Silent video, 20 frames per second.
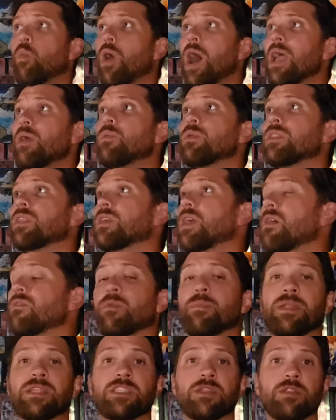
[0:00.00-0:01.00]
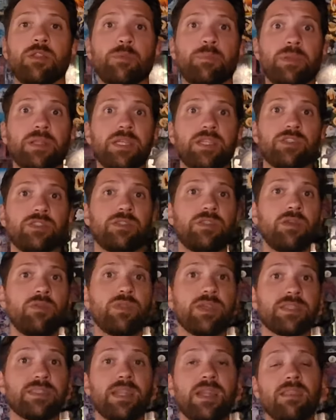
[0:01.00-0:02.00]
Why would the government and the police do
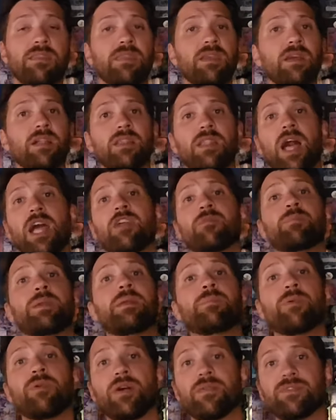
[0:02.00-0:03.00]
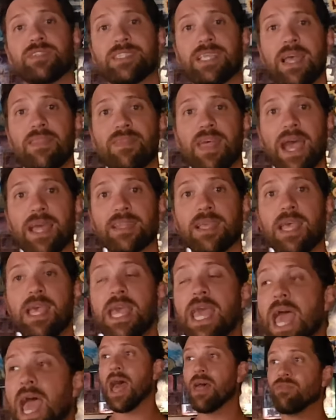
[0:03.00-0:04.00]
this? And I think a lot of people have said that.
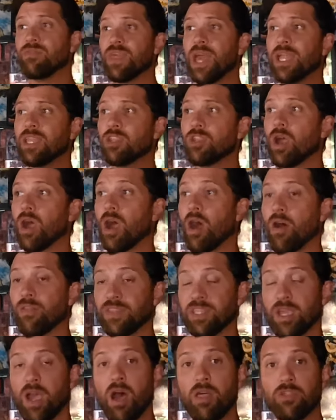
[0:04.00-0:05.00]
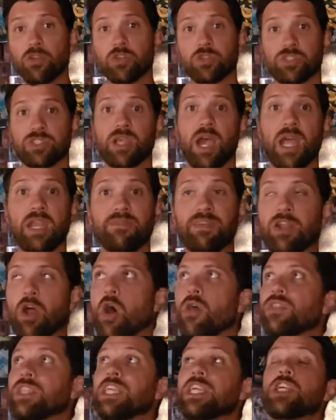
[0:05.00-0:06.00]
And then on the other side of it,
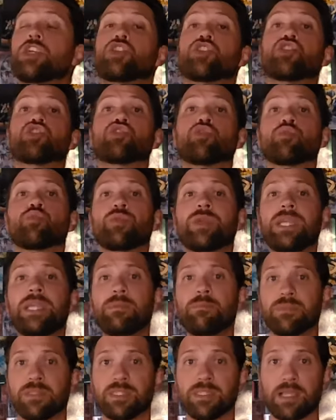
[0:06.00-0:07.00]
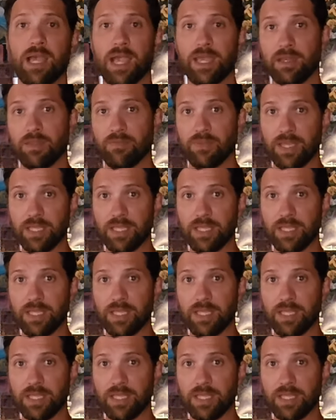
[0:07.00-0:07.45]
on the extreme side of